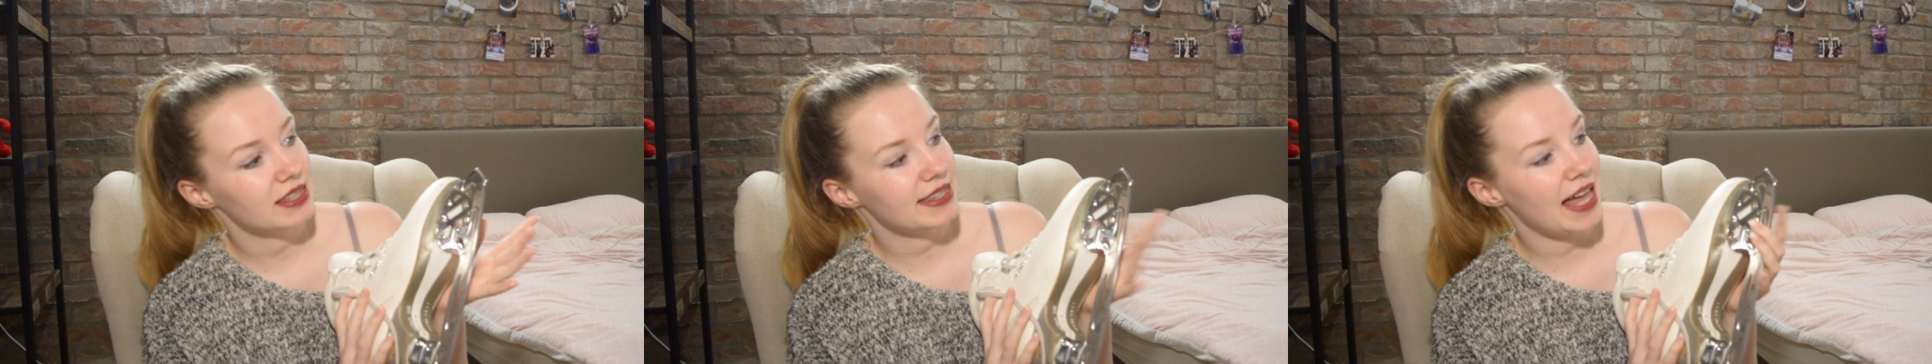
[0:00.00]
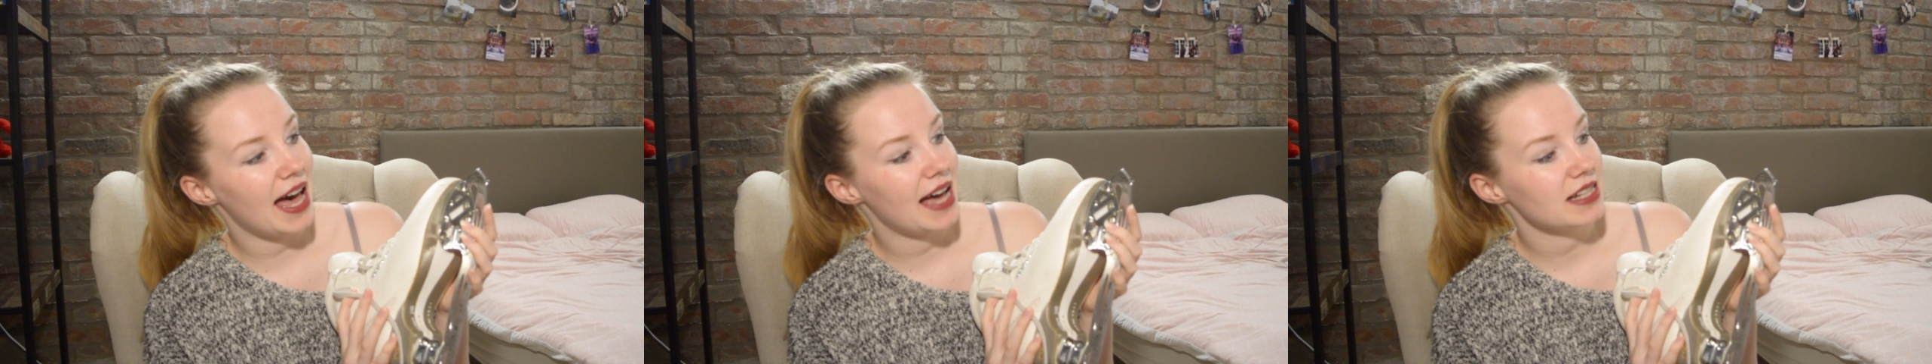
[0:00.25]

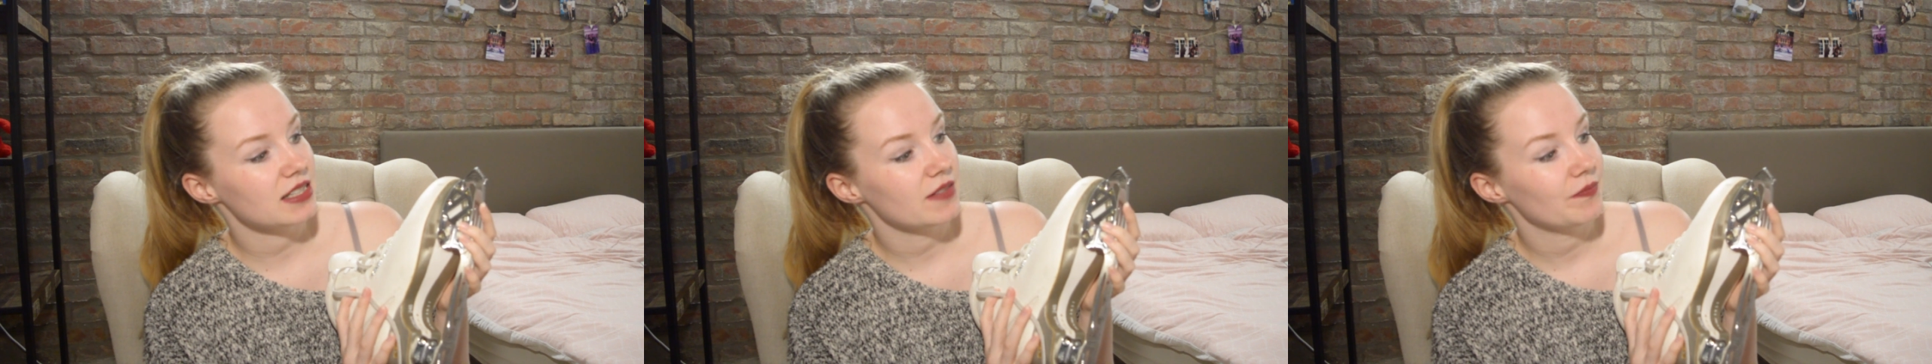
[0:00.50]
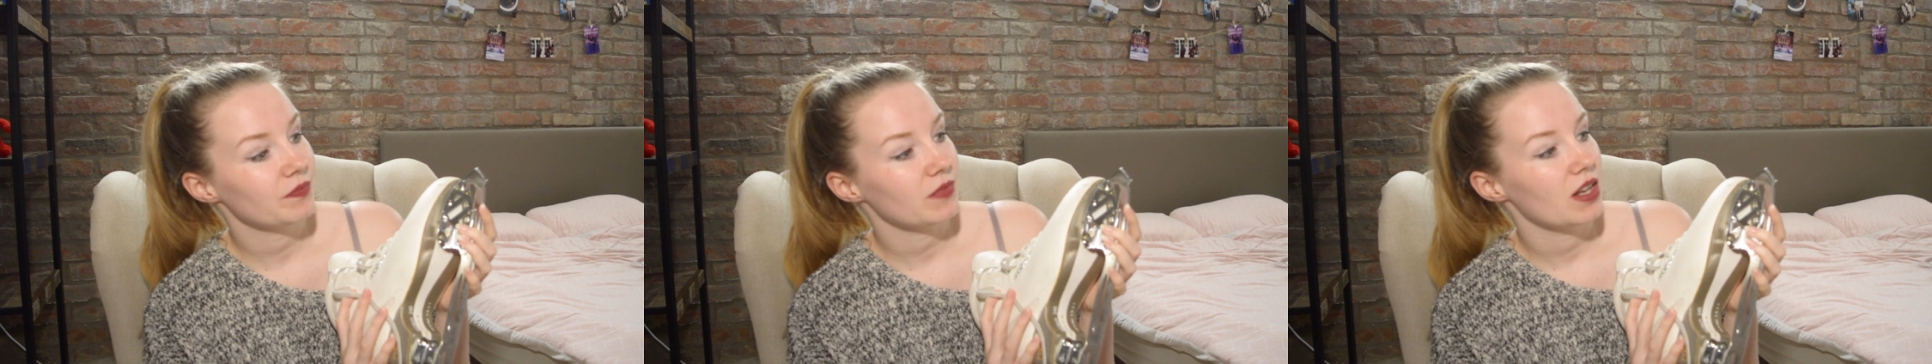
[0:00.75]
that
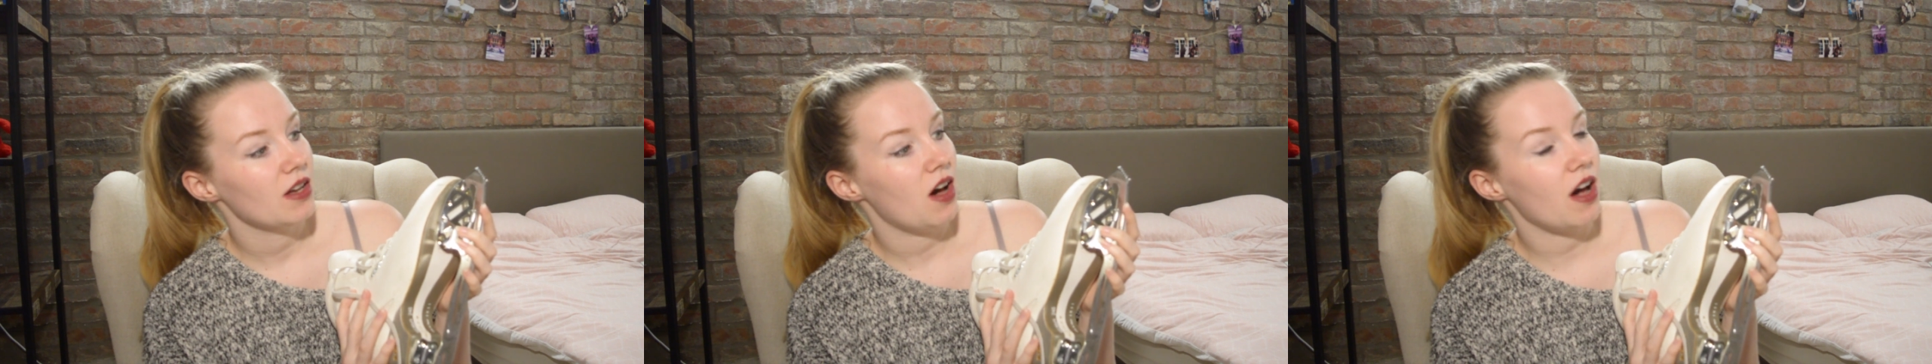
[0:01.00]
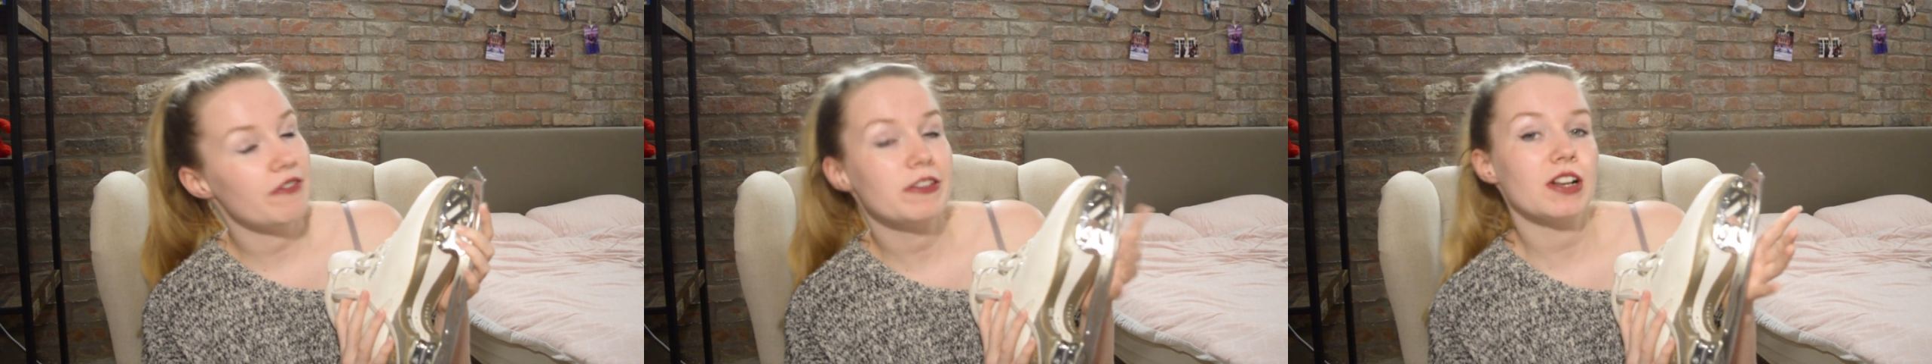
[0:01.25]

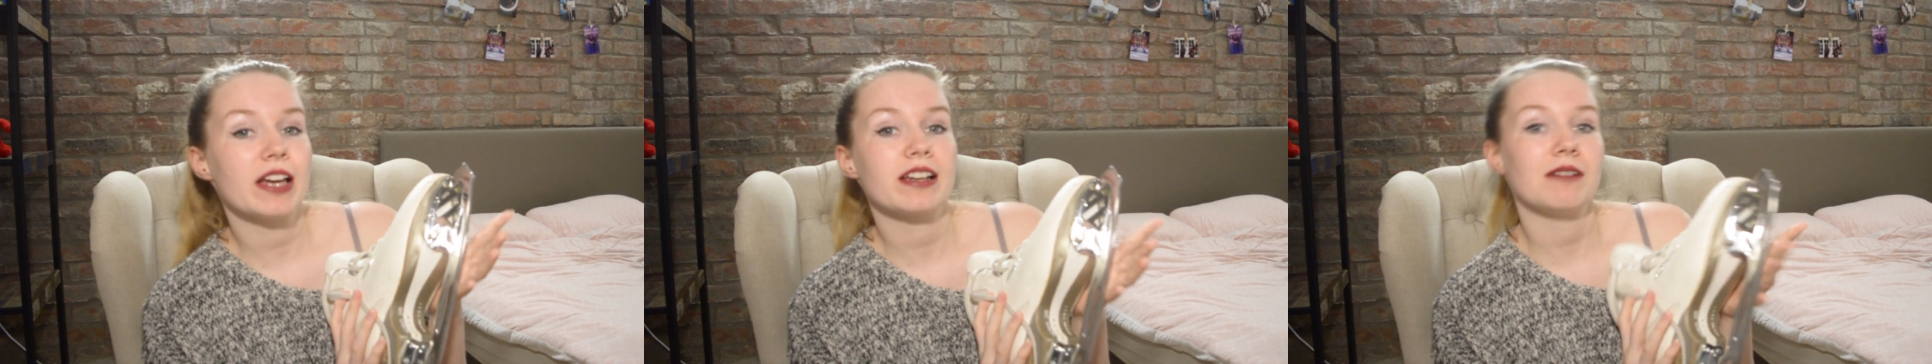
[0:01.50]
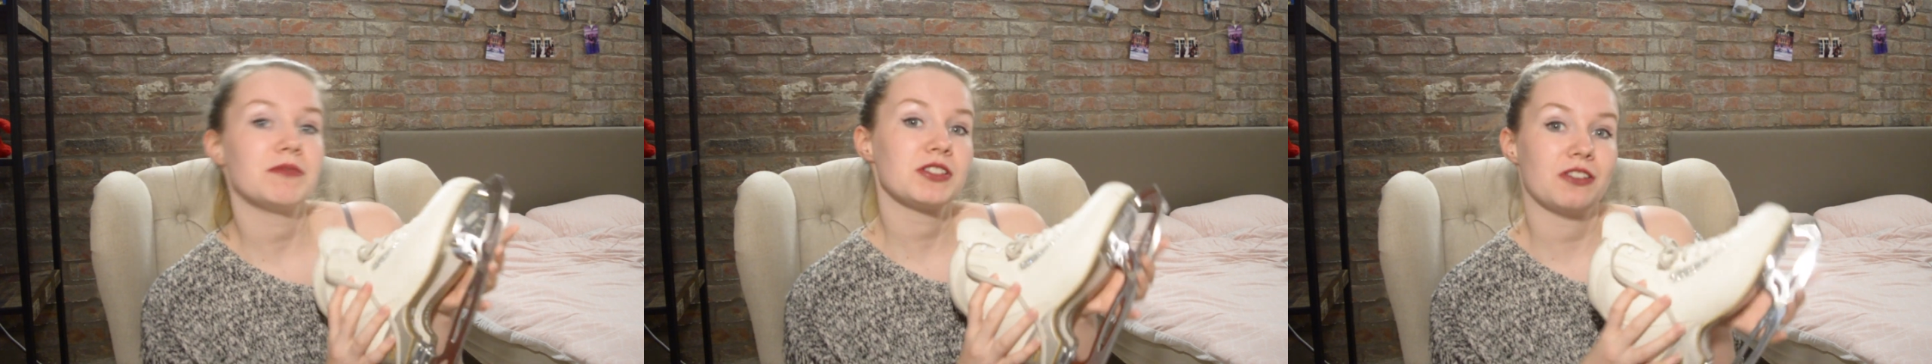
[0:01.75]
I feel like
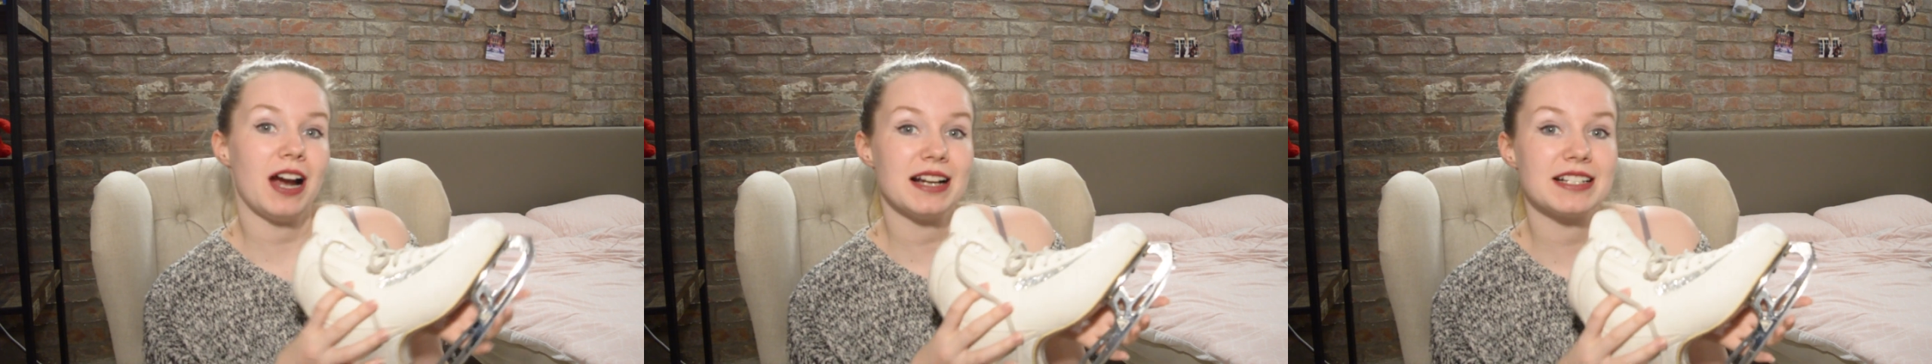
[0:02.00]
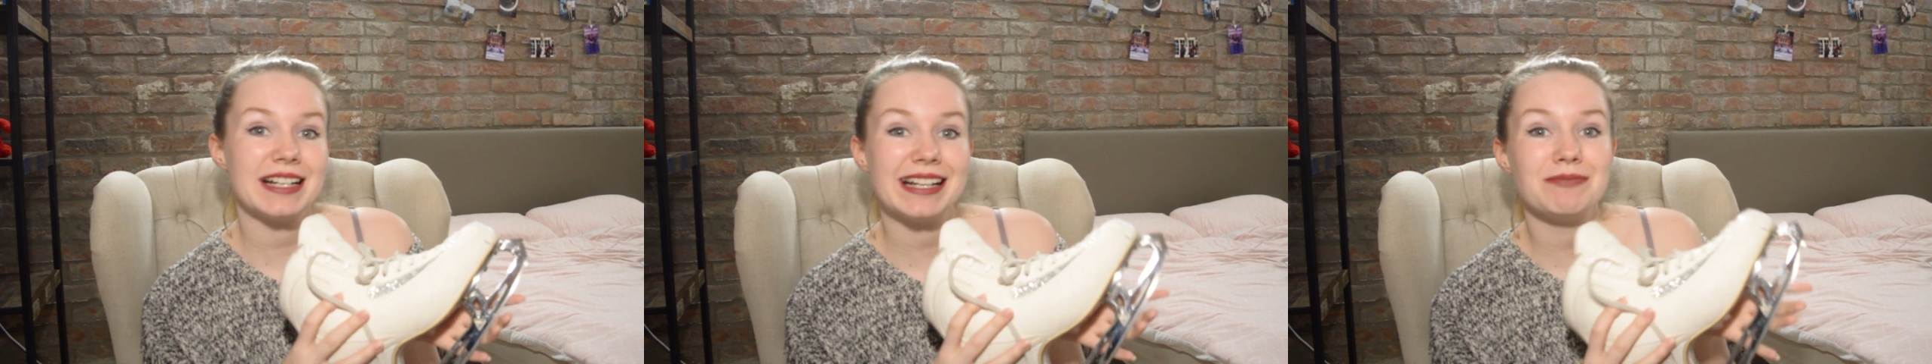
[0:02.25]
I'm
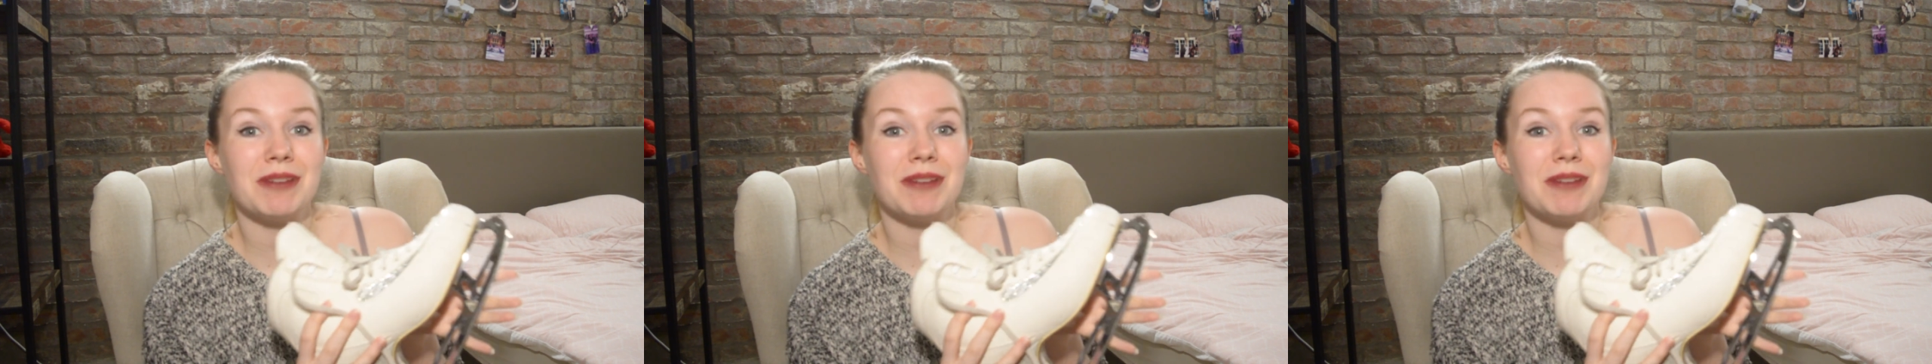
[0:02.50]
scratching